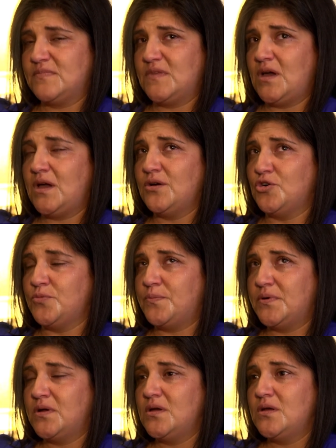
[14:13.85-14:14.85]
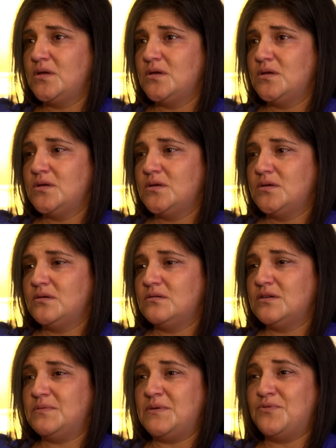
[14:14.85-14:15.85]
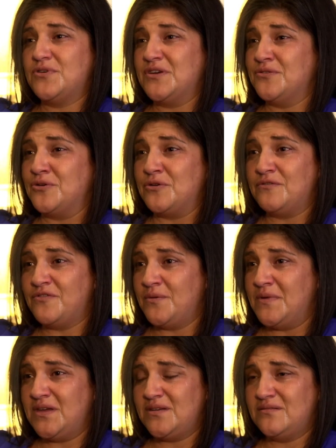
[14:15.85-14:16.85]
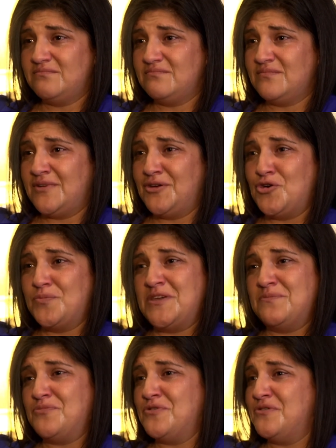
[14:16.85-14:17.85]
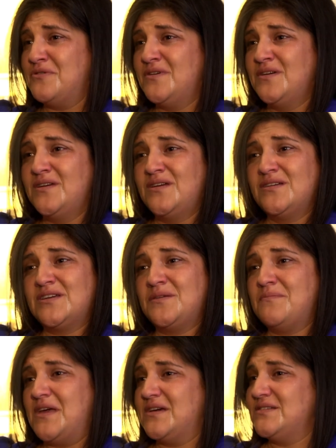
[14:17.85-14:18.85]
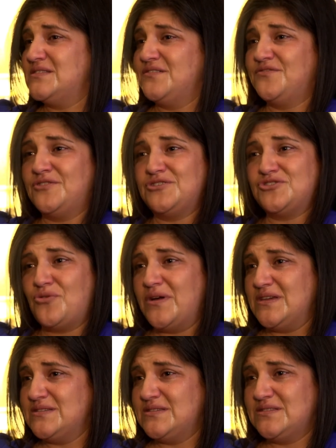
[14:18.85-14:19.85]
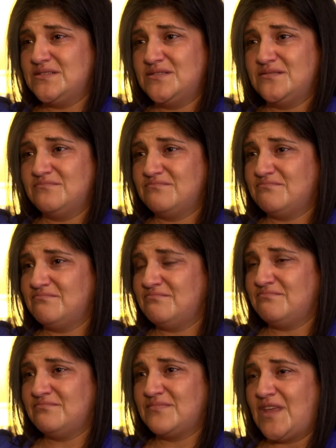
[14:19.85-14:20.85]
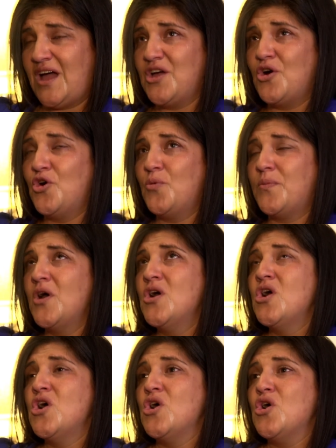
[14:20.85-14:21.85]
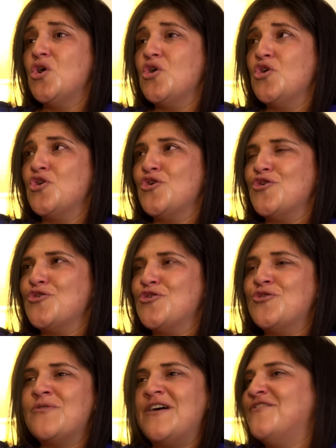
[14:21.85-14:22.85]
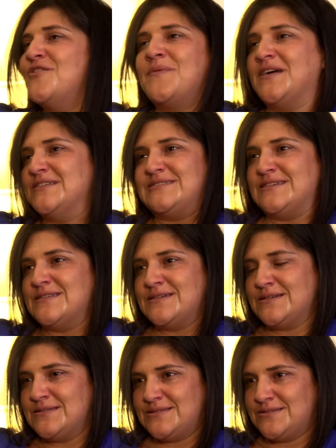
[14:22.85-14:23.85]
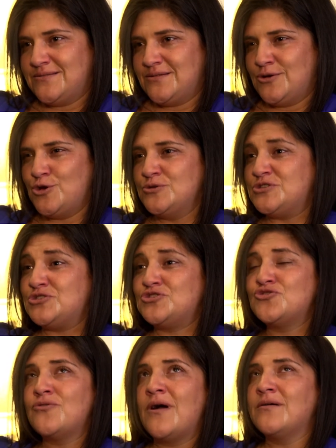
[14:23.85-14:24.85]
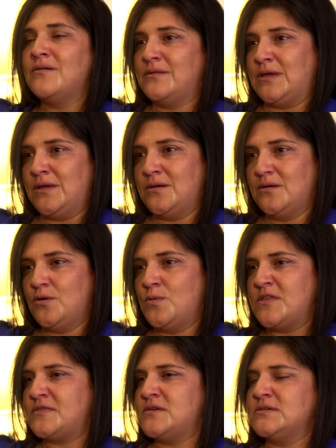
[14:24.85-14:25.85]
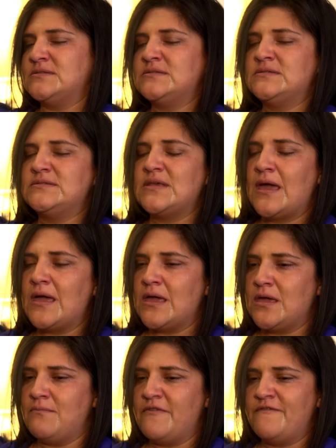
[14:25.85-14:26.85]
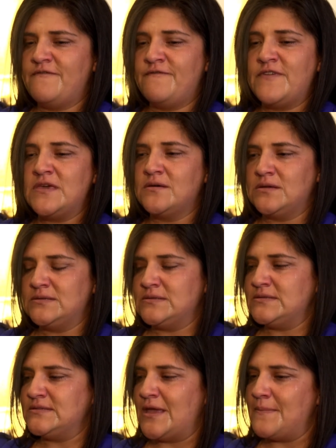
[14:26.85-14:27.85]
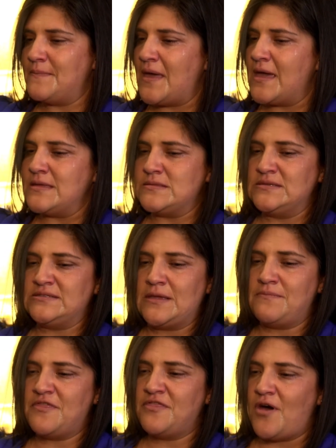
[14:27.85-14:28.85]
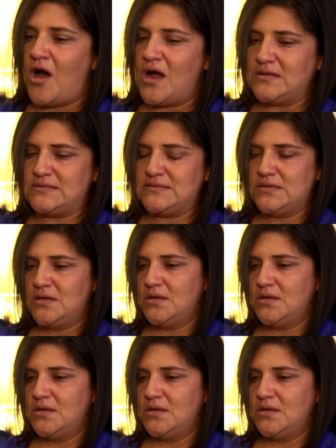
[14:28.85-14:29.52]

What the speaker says: I hope that people can learn from it. I hope people can make a different choice. I hope whoever might see this, who's struggling with the same feelings, the same pain, the same thoughts,